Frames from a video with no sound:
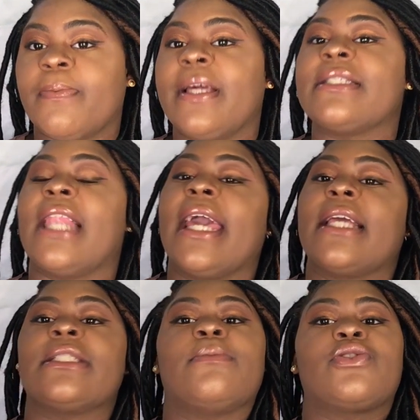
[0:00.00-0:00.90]
please like
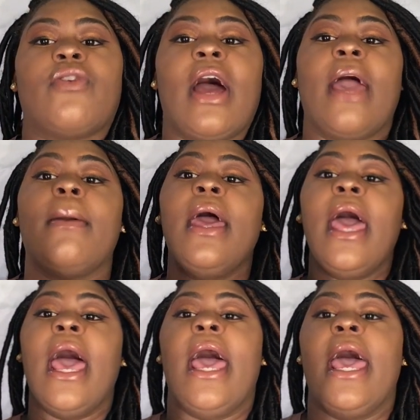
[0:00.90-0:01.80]
and subscribe
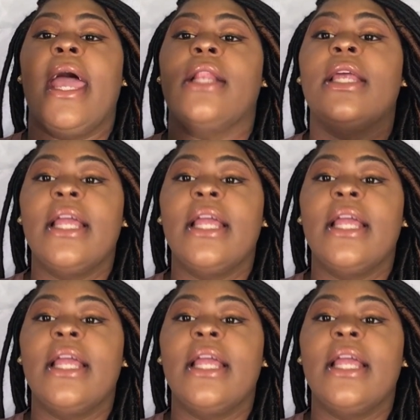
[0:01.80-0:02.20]
and